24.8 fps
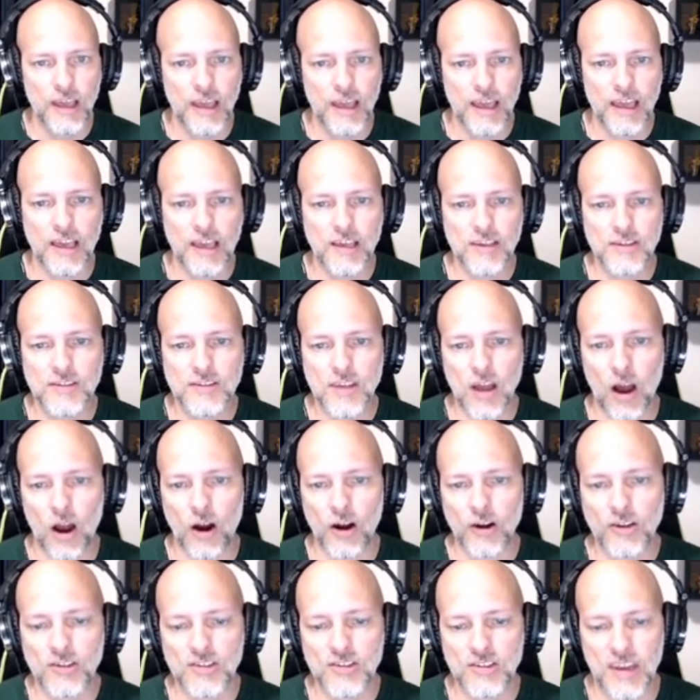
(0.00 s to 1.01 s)
is
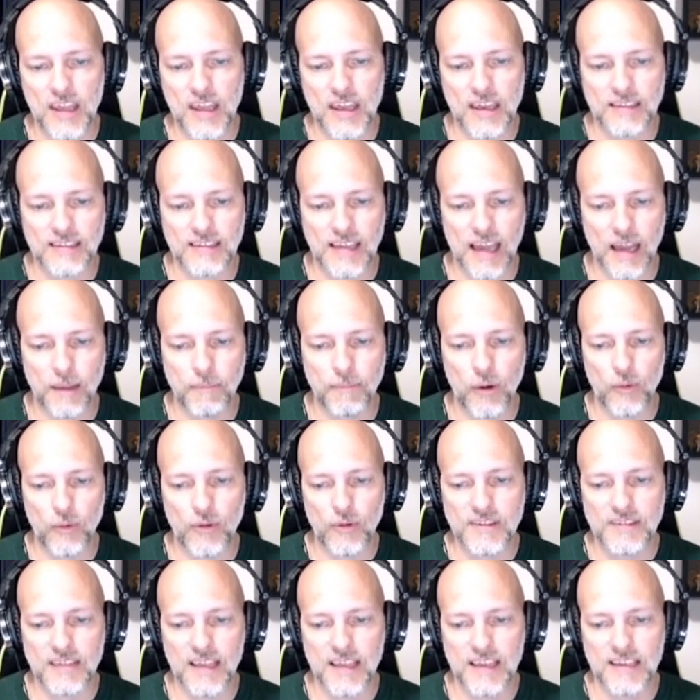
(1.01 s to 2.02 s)
our sneak attack
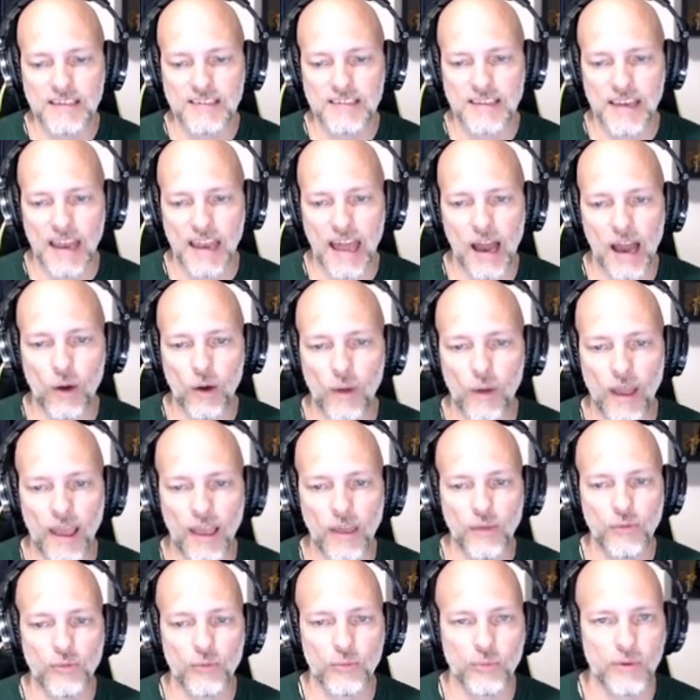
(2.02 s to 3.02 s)
bonus is now a
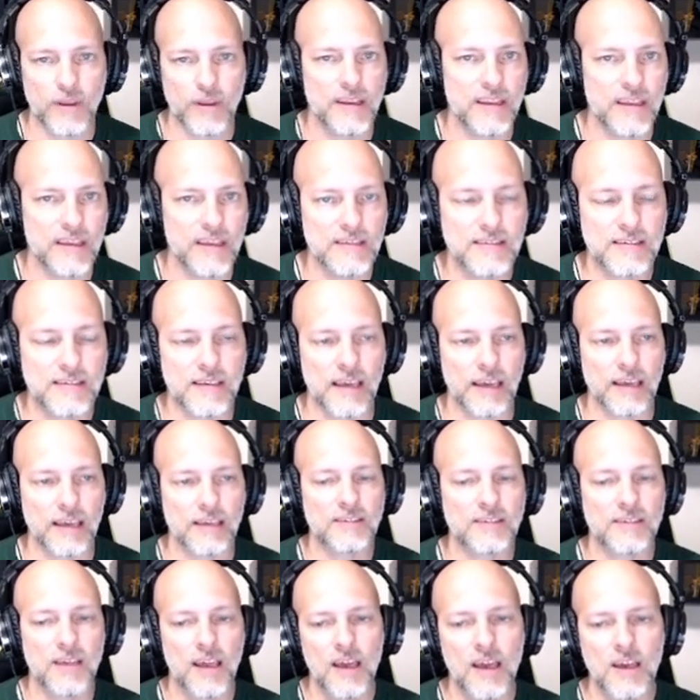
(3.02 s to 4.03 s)
3d6.
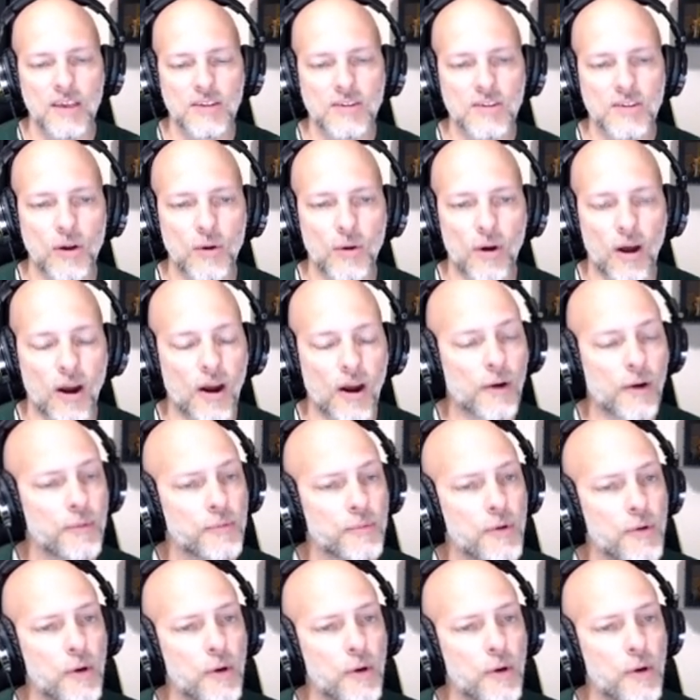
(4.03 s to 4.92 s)
So our rogue